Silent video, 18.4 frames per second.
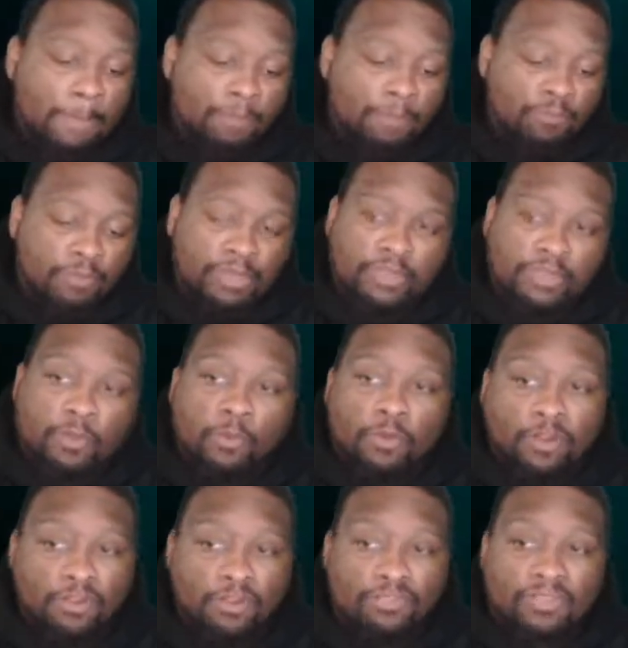But the
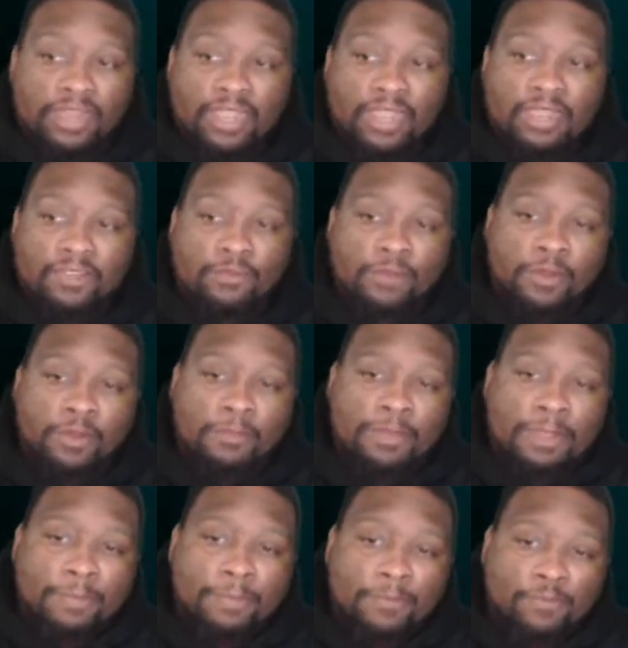worst thing is where
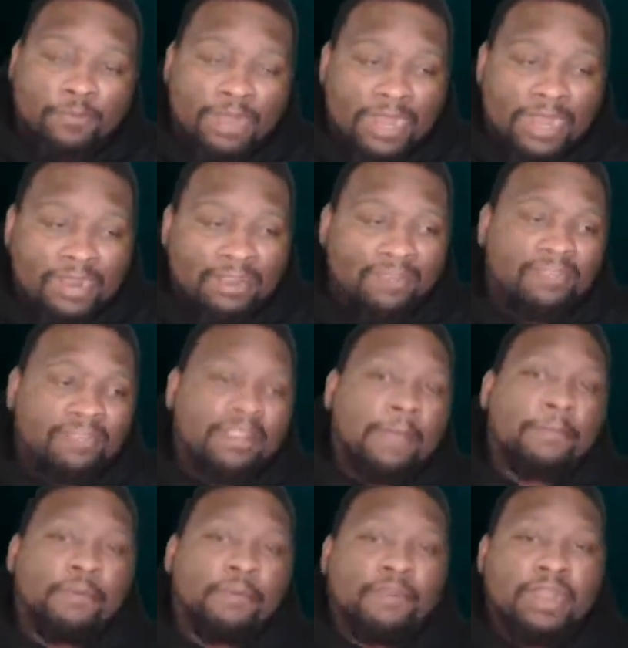people try to
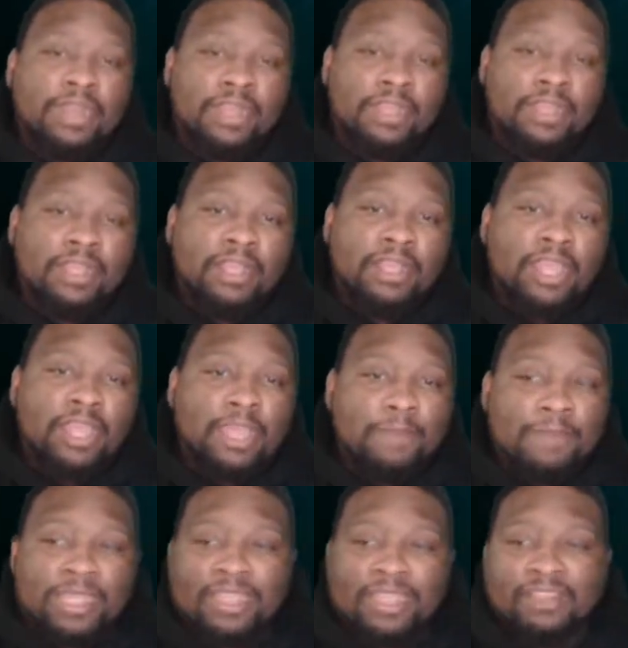separate it
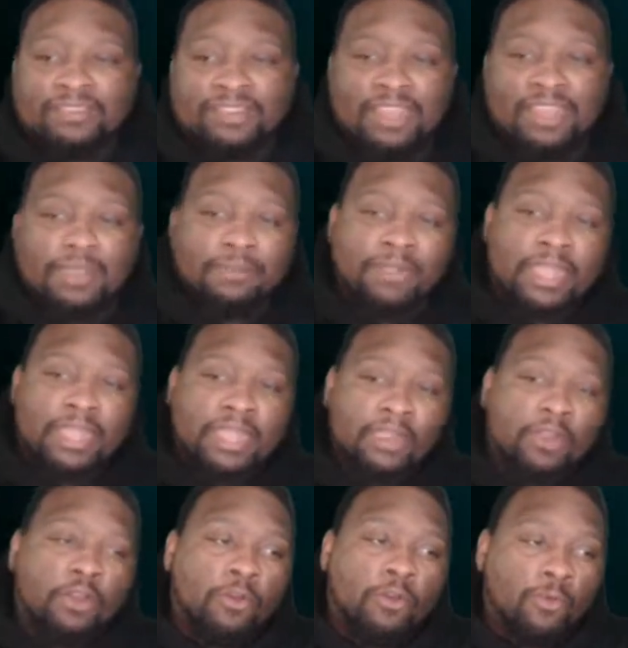and make it seem
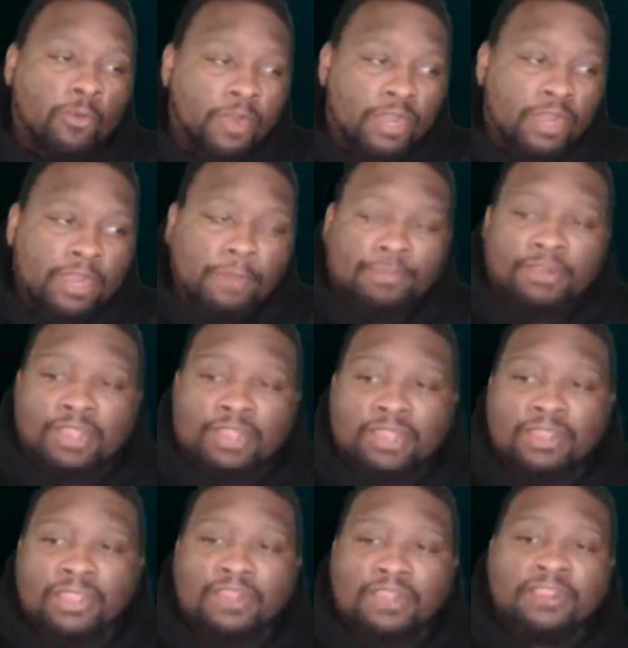like, oh, we're
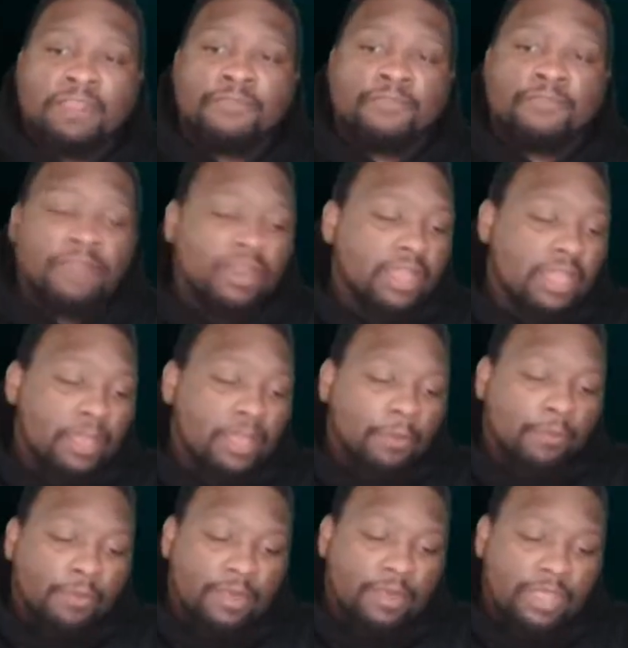completely different,
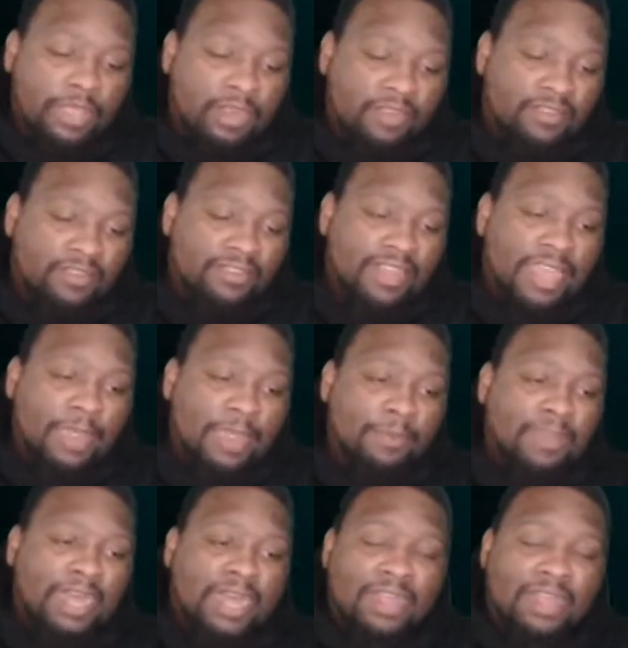but in the same
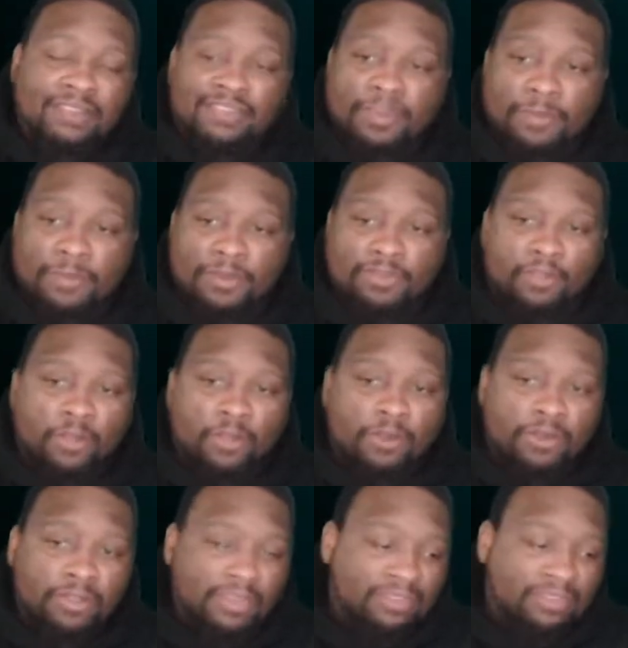concept, it's
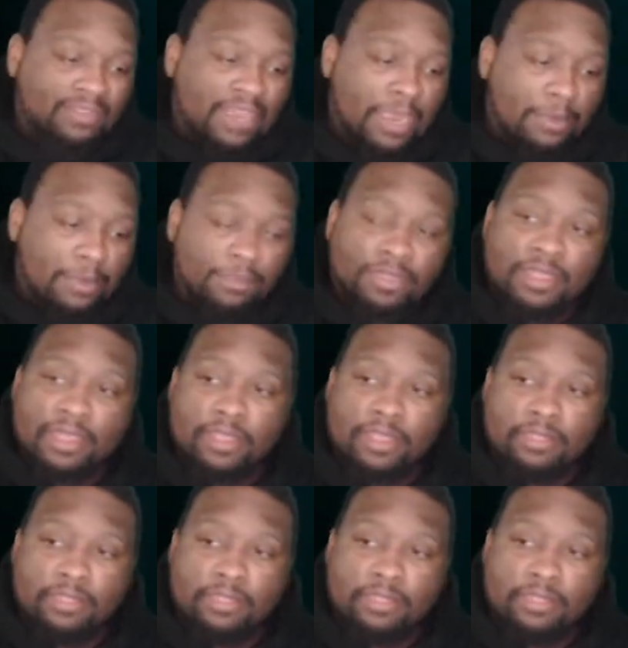all the same thing.